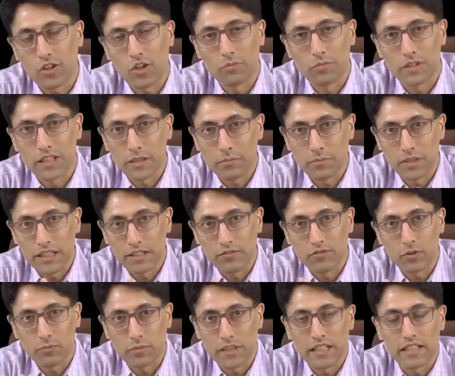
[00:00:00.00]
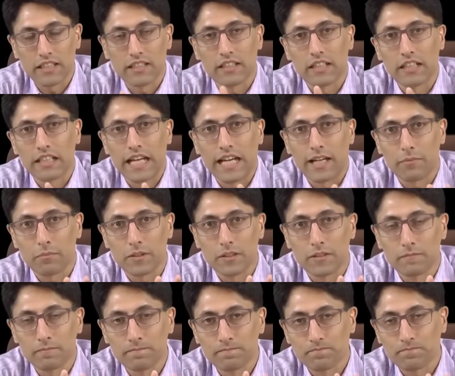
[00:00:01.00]
commonly believed to be an
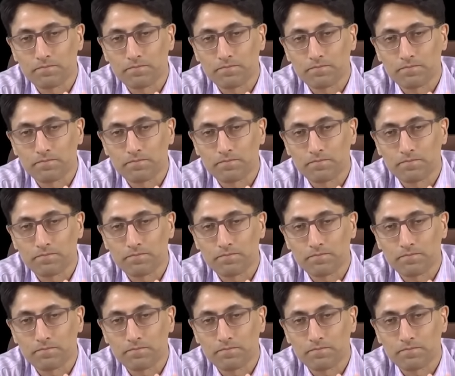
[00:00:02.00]
apple.